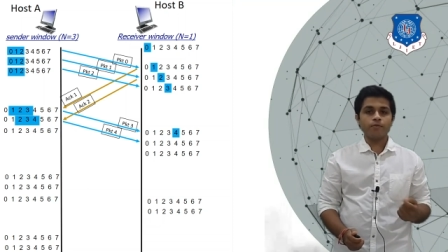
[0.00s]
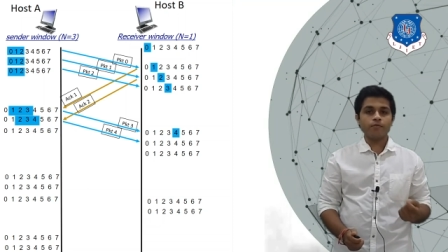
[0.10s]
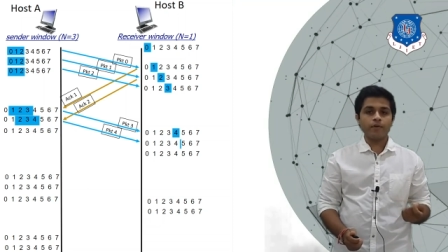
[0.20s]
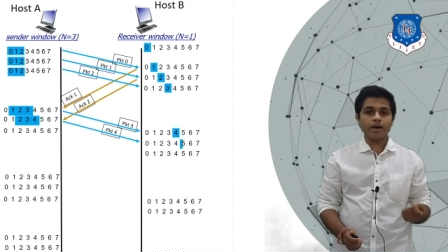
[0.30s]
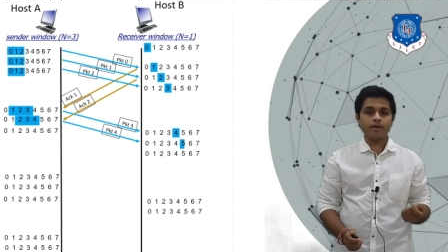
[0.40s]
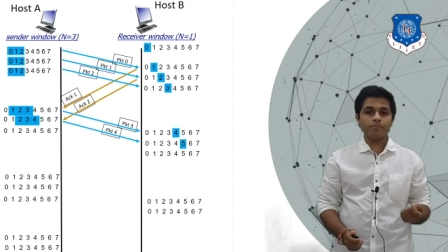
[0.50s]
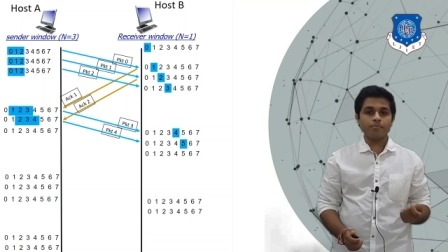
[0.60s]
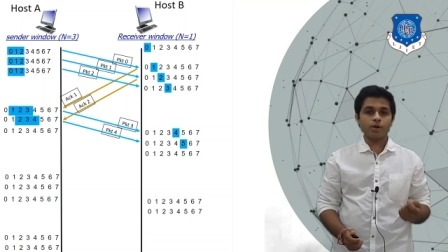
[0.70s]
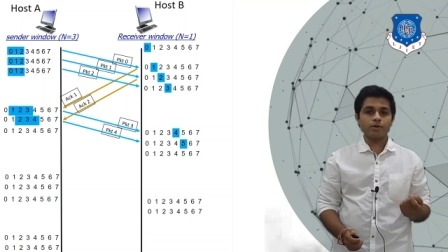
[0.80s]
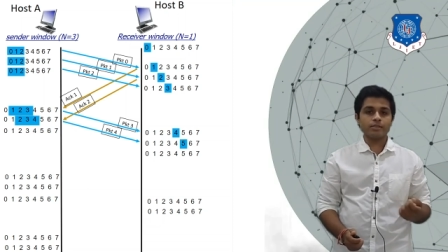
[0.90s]
5
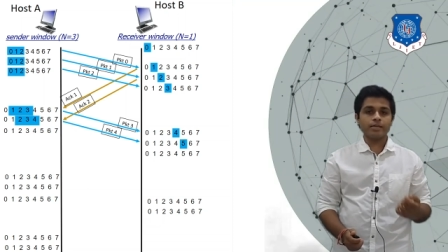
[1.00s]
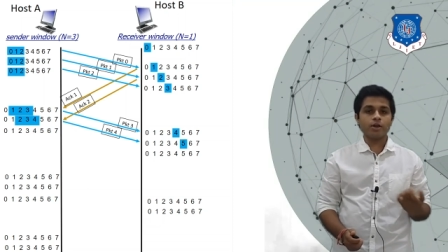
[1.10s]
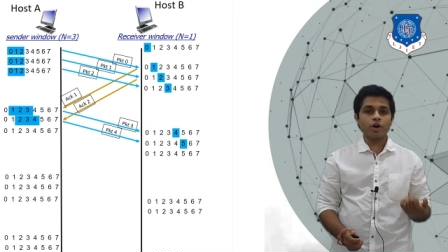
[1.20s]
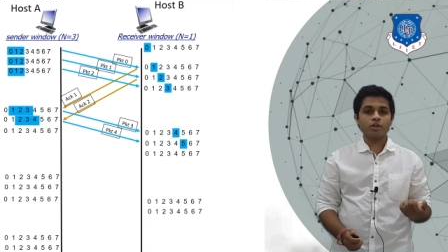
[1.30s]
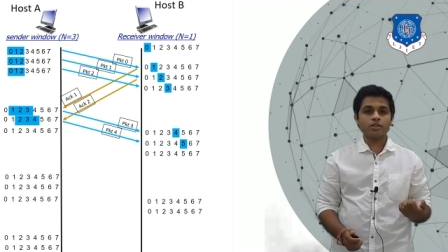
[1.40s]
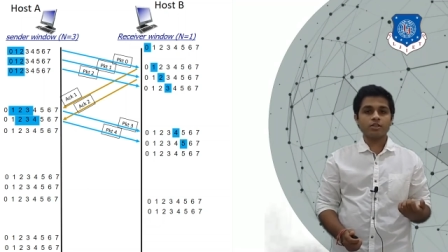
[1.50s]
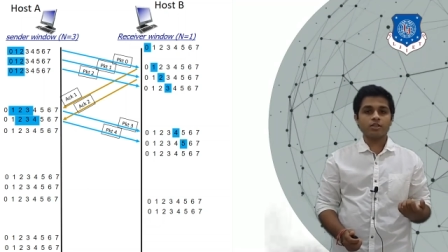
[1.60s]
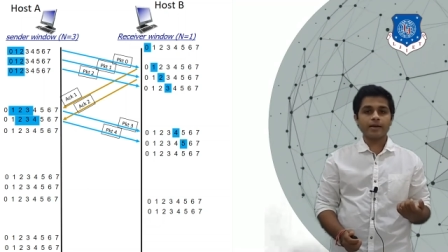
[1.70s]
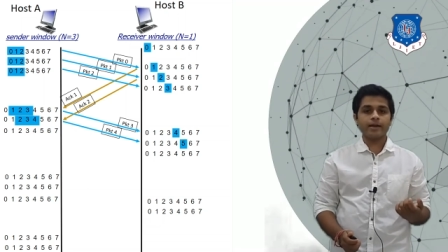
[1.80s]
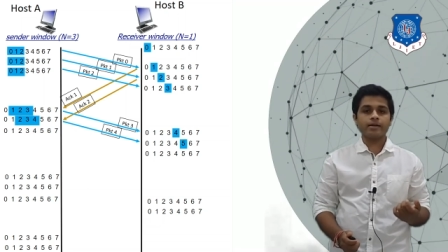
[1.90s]
because it got the
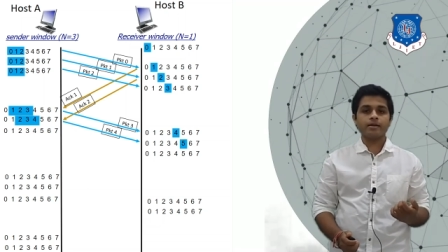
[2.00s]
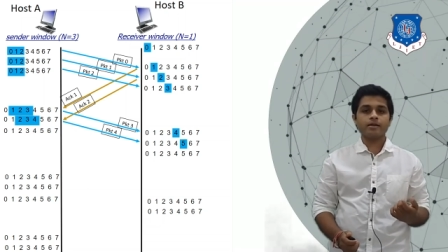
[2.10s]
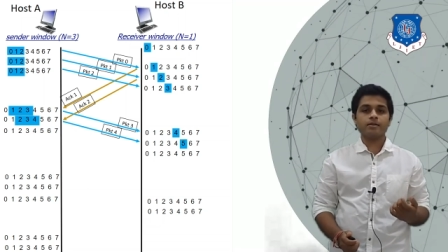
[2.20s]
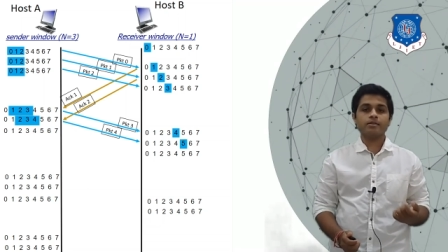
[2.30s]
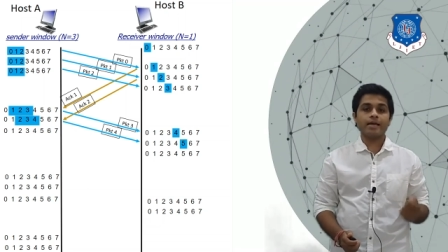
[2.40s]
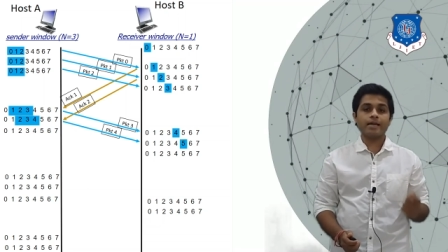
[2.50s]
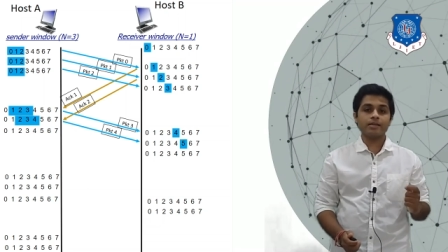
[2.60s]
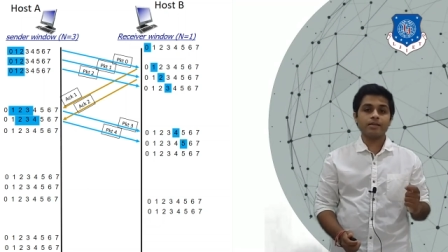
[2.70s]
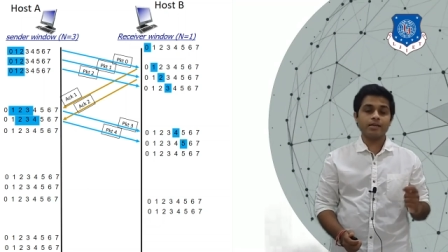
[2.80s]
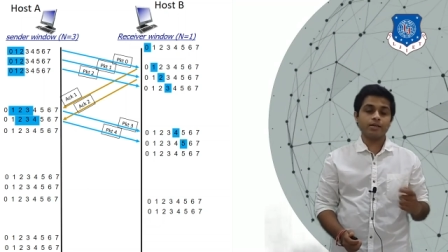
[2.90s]
packet that
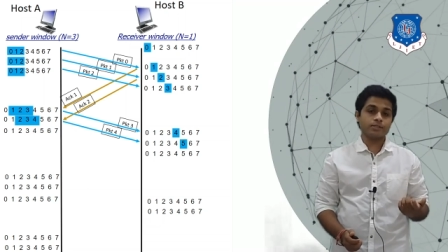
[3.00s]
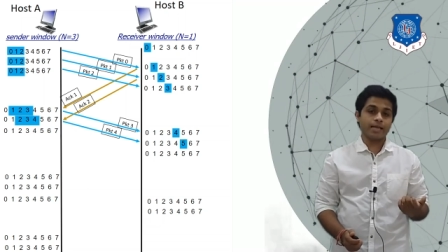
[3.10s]
it was